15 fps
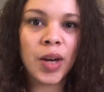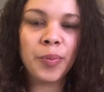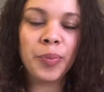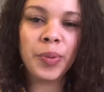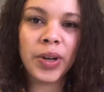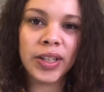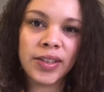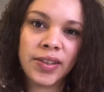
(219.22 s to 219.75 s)

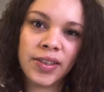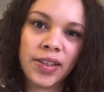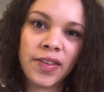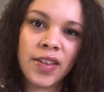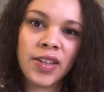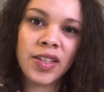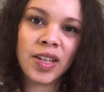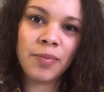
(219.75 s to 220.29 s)
but
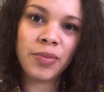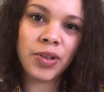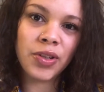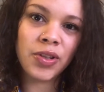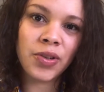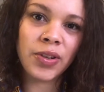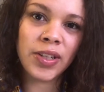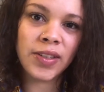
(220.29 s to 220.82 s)
the
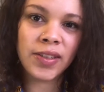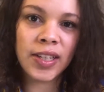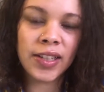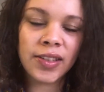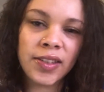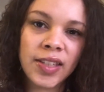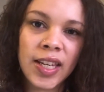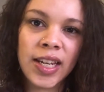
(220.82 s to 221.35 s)
temperature is
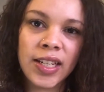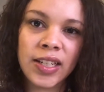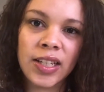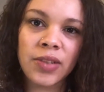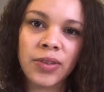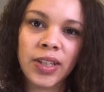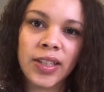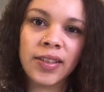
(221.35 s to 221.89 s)
sixteen
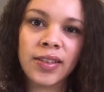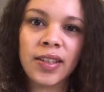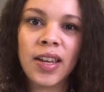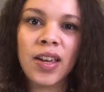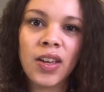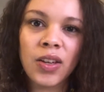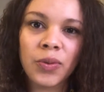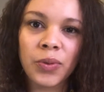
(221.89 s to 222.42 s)
degrees,
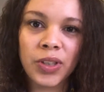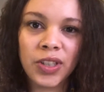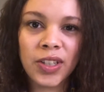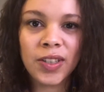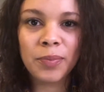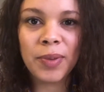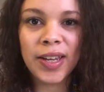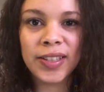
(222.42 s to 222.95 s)
which
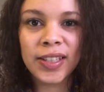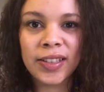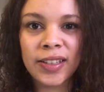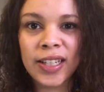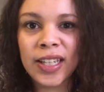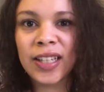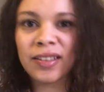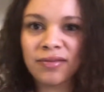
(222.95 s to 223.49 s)
is
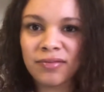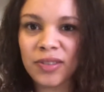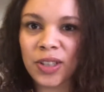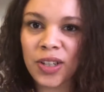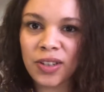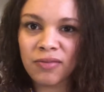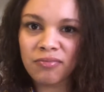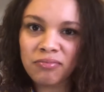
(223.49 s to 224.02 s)
basically
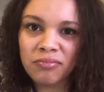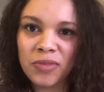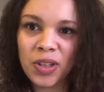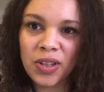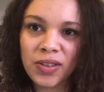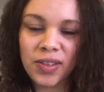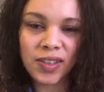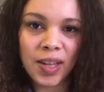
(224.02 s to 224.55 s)

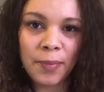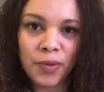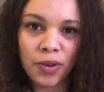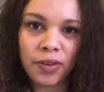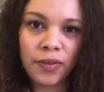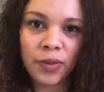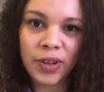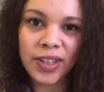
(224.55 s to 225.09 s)
summer
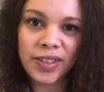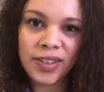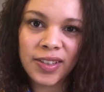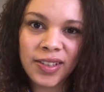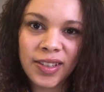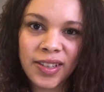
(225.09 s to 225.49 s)
for us.